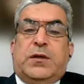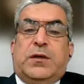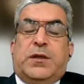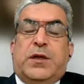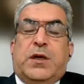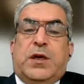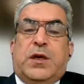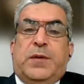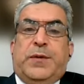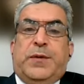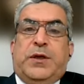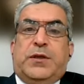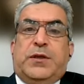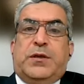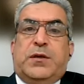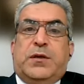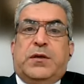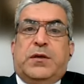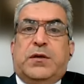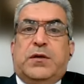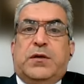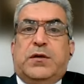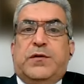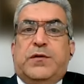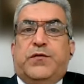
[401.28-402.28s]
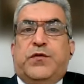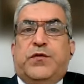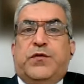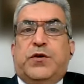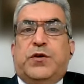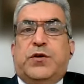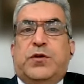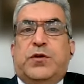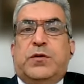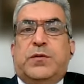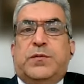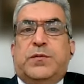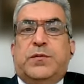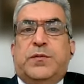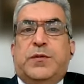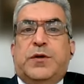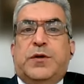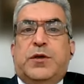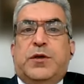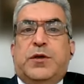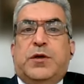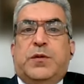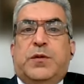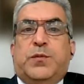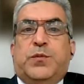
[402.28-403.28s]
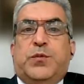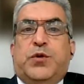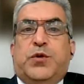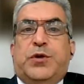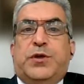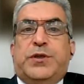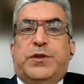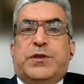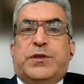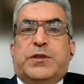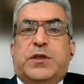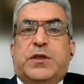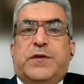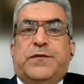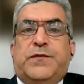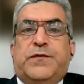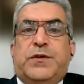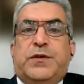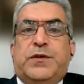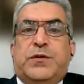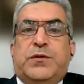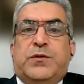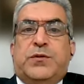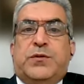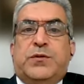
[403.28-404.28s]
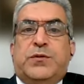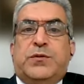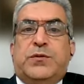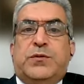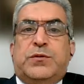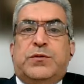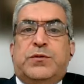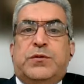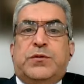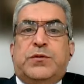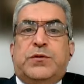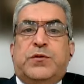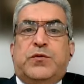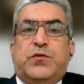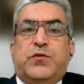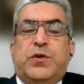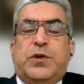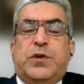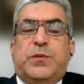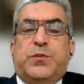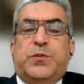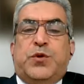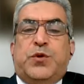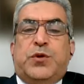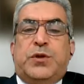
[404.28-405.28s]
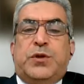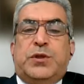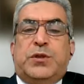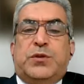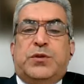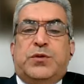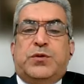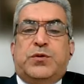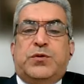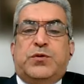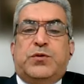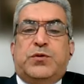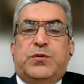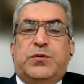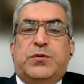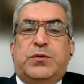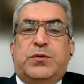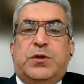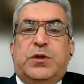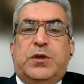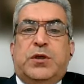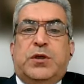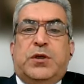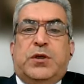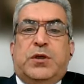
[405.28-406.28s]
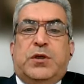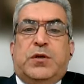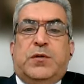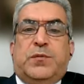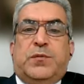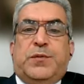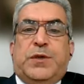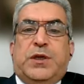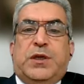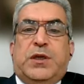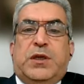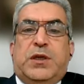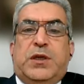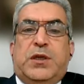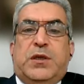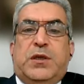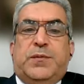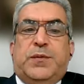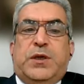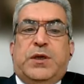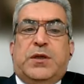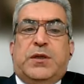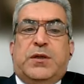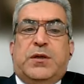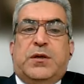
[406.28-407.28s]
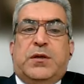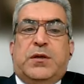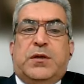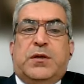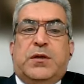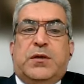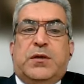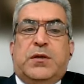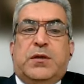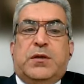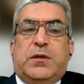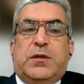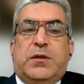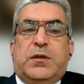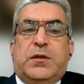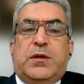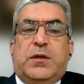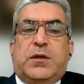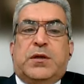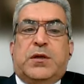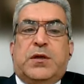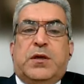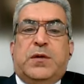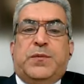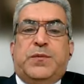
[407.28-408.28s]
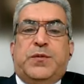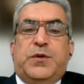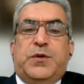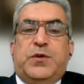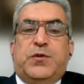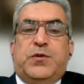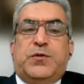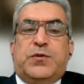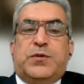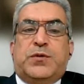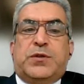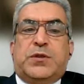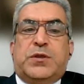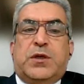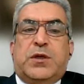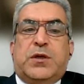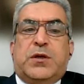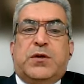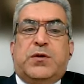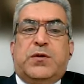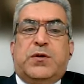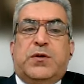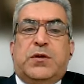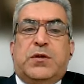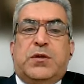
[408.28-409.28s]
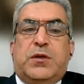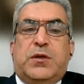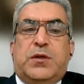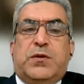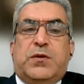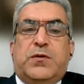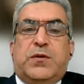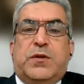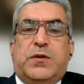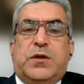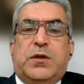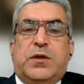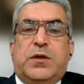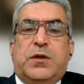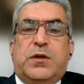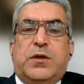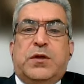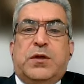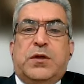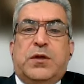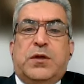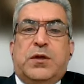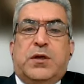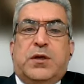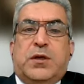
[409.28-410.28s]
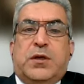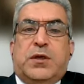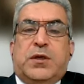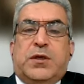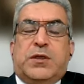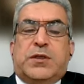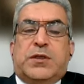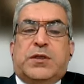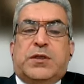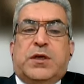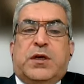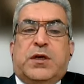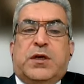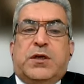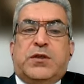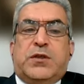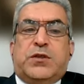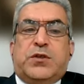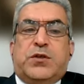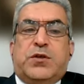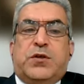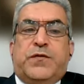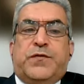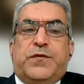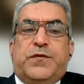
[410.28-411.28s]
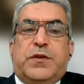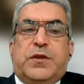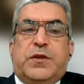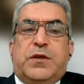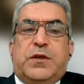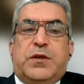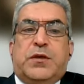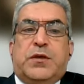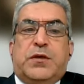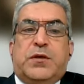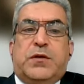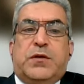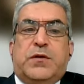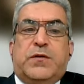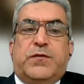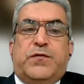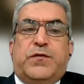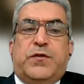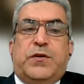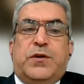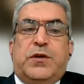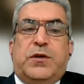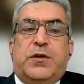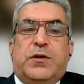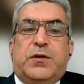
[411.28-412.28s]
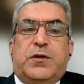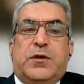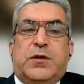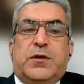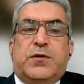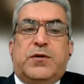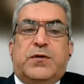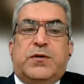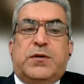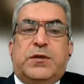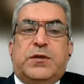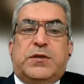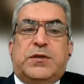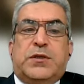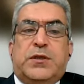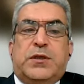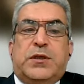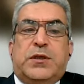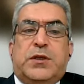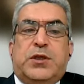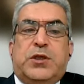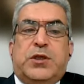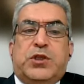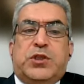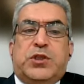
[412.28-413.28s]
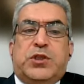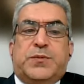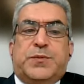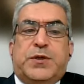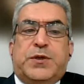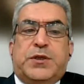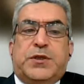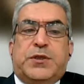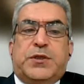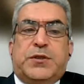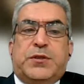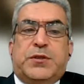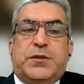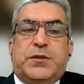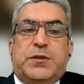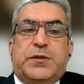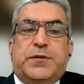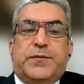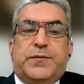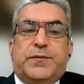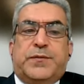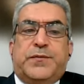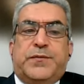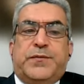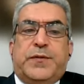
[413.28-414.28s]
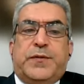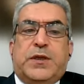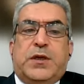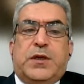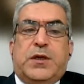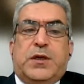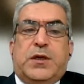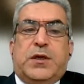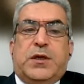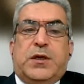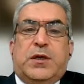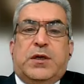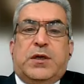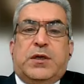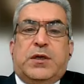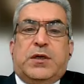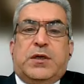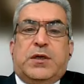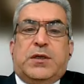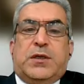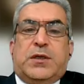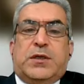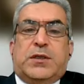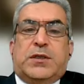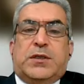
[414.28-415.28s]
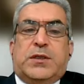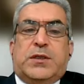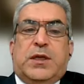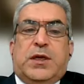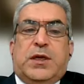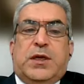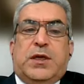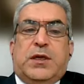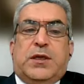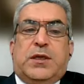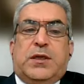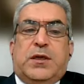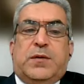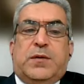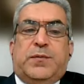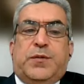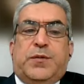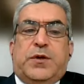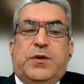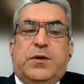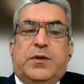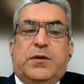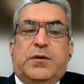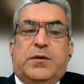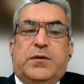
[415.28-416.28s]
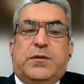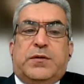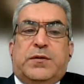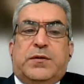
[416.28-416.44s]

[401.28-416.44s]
diameter from 0.7 to 1.2 millimeter that can be used according to the size of the follicular units in each patient. Slide number